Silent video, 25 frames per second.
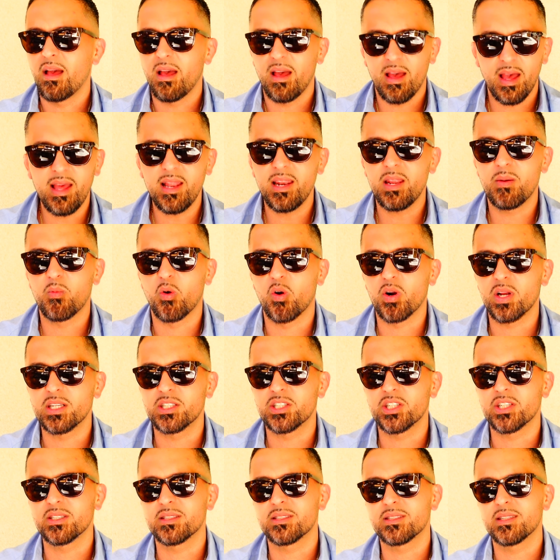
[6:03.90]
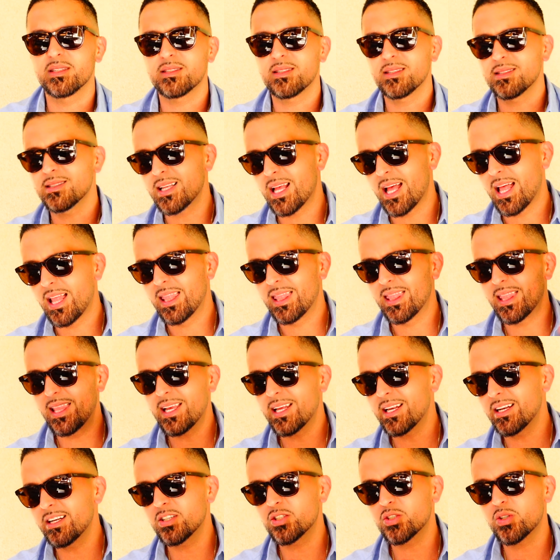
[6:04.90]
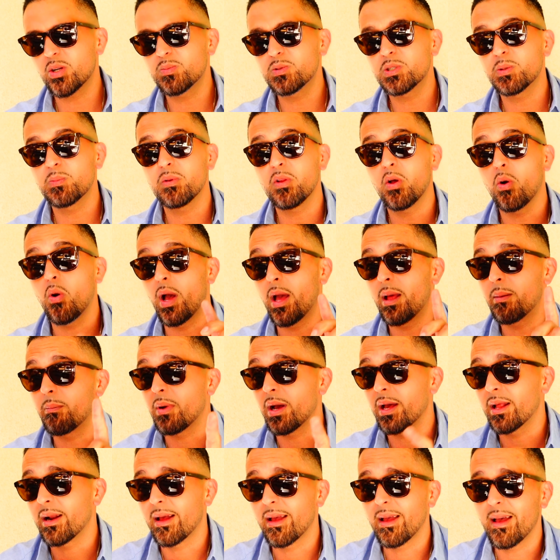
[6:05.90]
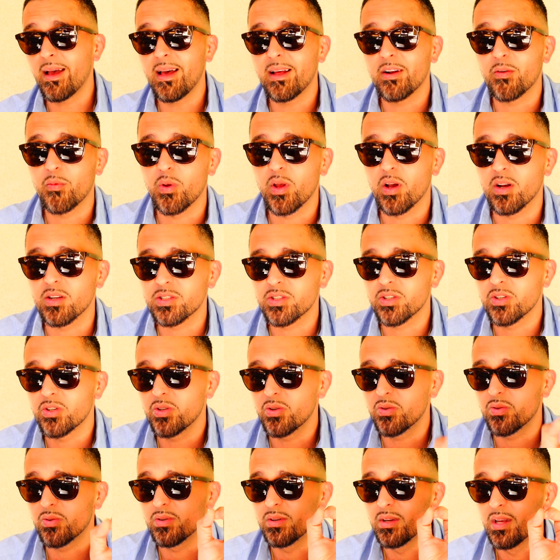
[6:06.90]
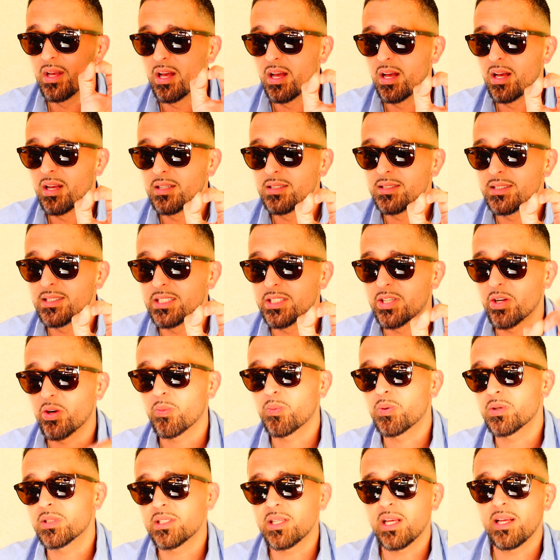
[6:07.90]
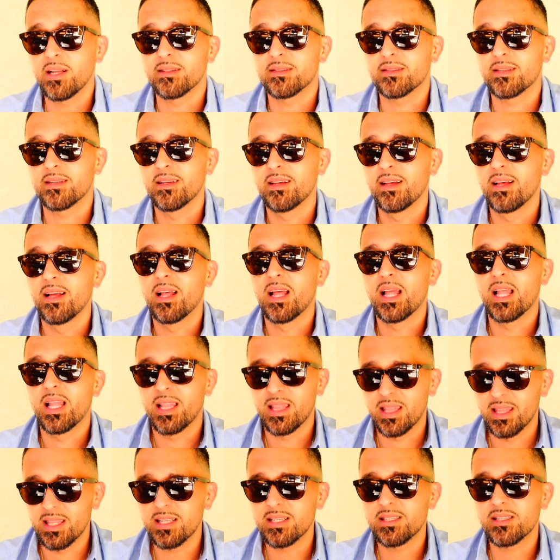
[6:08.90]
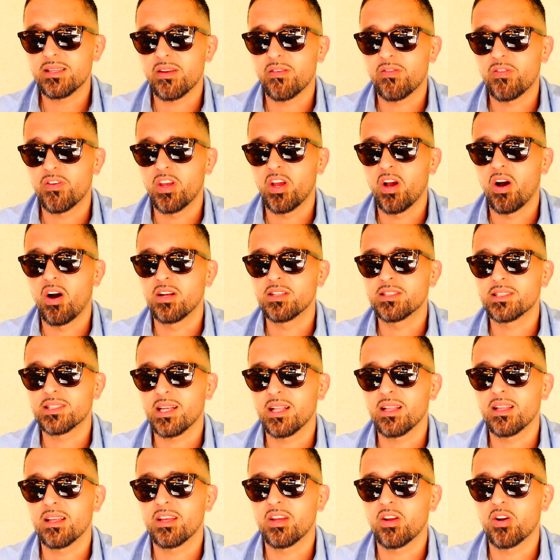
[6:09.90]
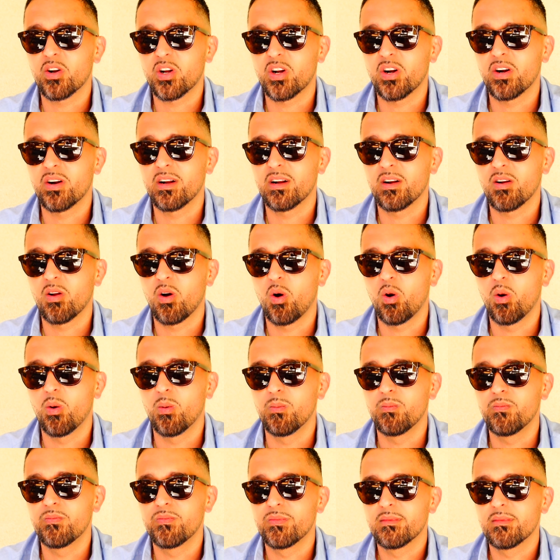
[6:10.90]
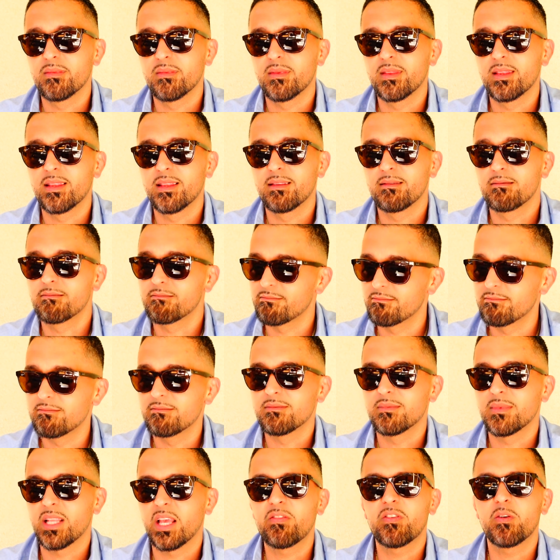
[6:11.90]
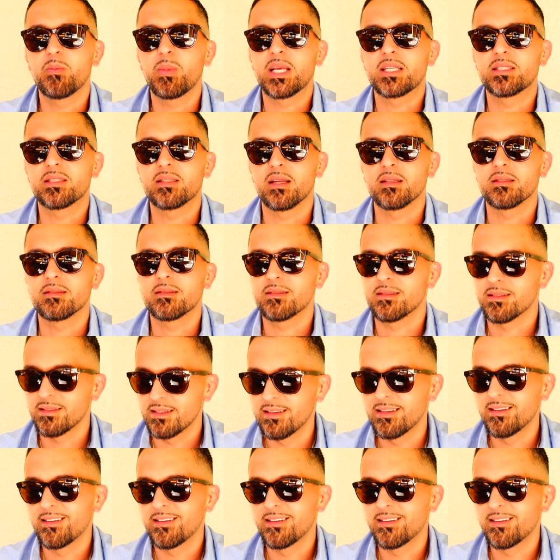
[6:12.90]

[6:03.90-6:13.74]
mortgaging assistance, link in the description below. And might I add, we also do 0% listing fee on selling your current home, if it makes sense.